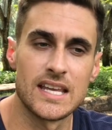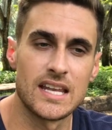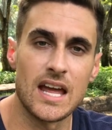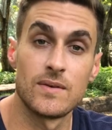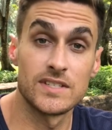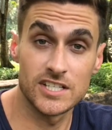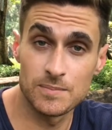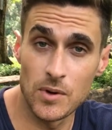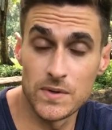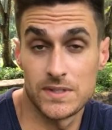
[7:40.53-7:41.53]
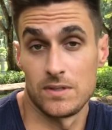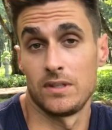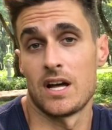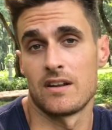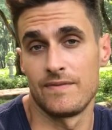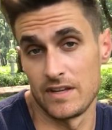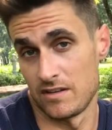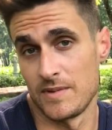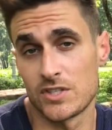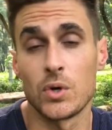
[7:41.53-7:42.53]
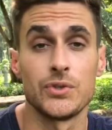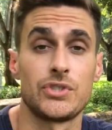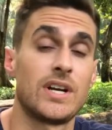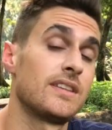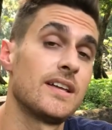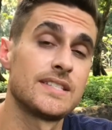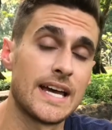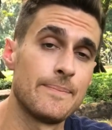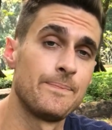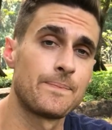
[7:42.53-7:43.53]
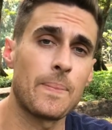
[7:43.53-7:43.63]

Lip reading: and I was exposed to a lot of Vietnamese culture at that time.